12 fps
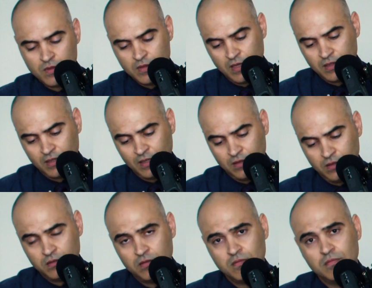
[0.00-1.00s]
that can
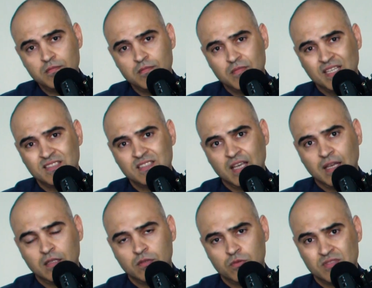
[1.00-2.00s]

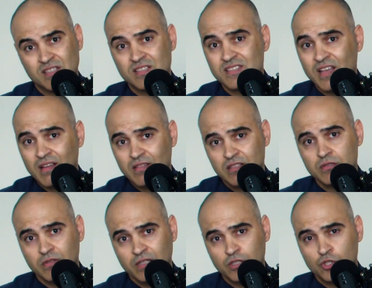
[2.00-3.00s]
maintain or sustain this
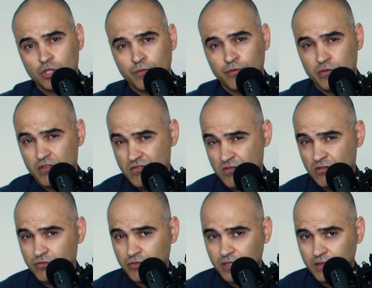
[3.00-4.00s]
relationship for the
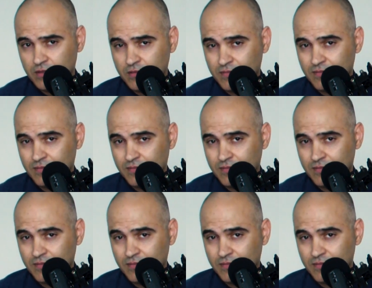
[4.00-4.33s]
long run.